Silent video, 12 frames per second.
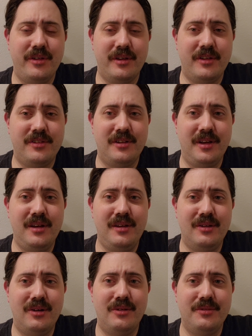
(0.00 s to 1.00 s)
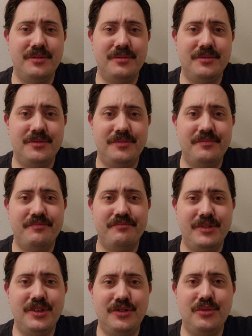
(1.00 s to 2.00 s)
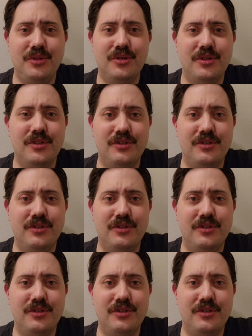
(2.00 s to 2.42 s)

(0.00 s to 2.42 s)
Like I said, Andy Dalton, he's doing good.